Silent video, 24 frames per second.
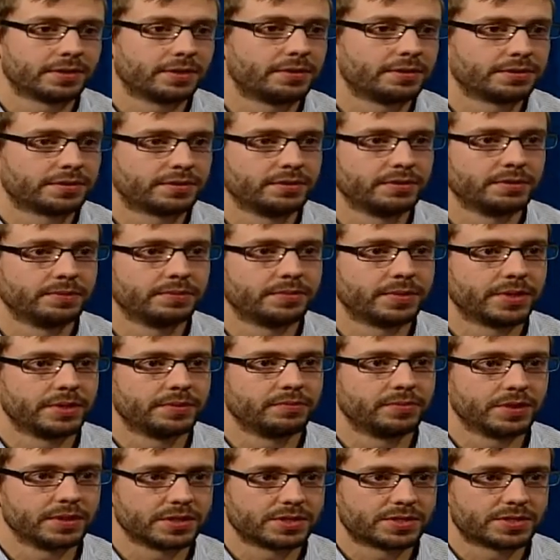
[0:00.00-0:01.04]
sorry, has
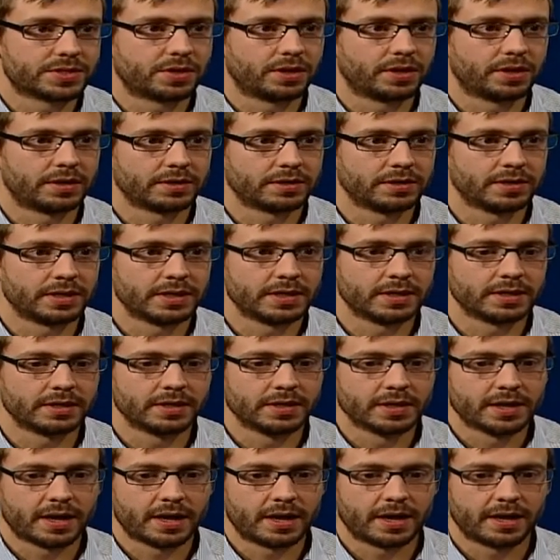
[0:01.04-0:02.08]
also been really
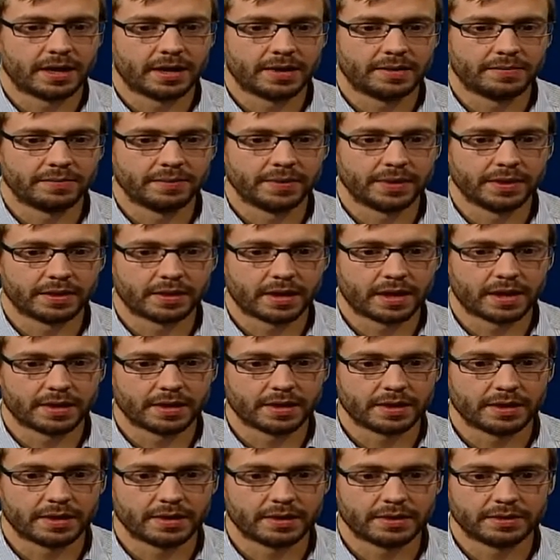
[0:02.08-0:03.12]
strongly um,